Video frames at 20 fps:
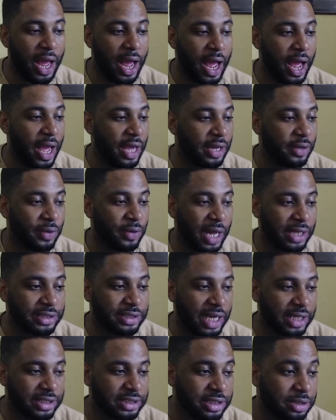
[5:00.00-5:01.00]
I
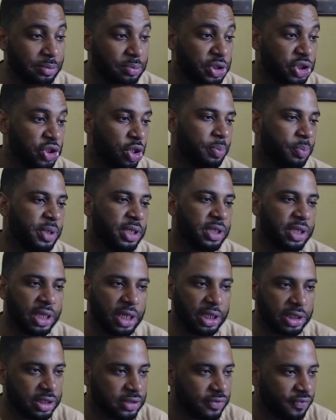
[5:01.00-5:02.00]
attacked the bishop. He
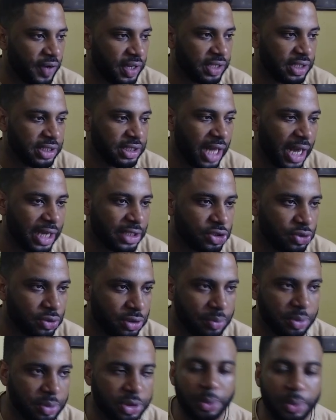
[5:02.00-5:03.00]
didn't defend it. I took
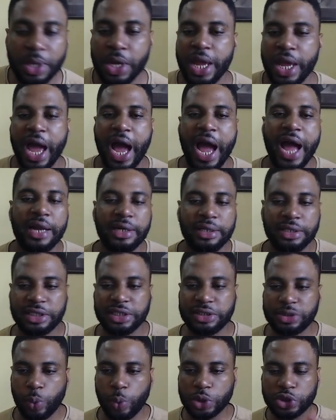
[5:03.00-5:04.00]
the bishop. And
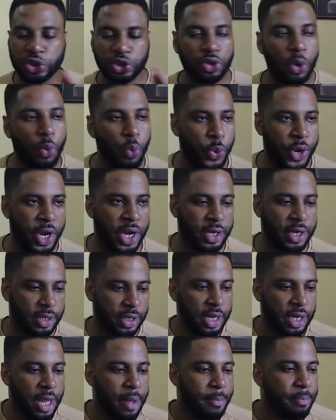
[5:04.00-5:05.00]
this was so weird
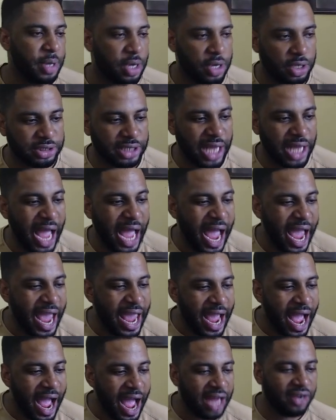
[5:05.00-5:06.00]
because I had